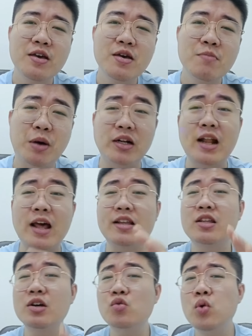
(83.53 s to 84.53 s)
But
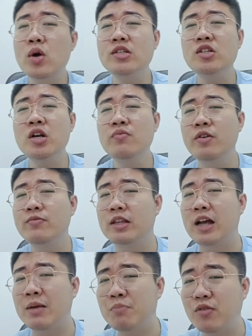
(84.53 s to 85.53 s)
like the question we've
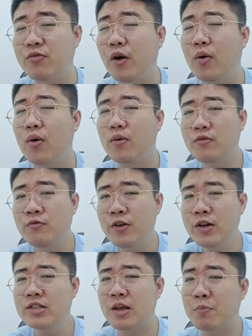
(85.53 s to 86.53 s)
done before,
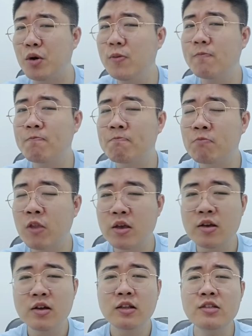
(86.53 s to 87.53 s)
for example,
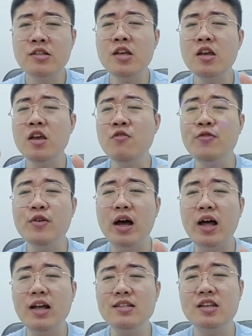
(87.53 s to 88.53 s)
let's say if you
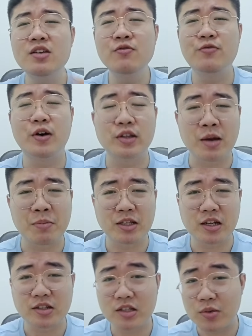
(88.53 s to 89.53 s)
are asking for a number
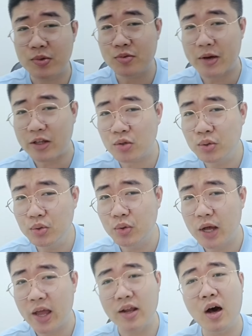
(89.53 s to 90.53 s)
that's divisible by
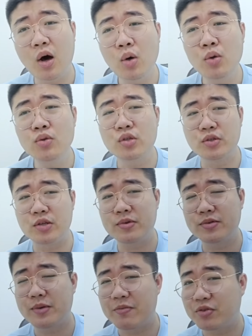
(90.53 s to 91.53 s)
2 and also
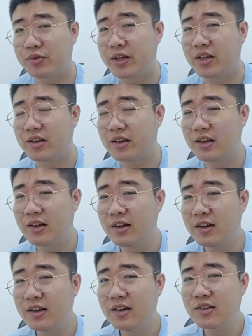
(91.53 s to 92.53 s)
divisible by 3.
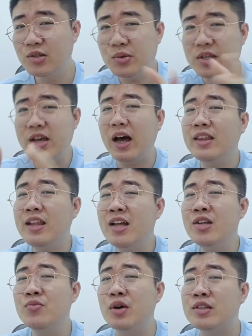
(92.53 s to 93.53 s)
So in
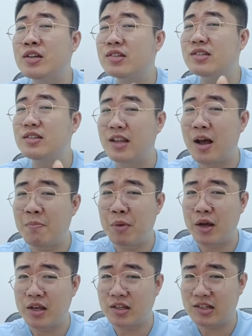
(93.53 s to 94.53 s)
another word, this
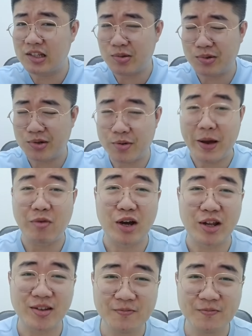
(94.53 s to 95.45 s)
number is divisible by 1.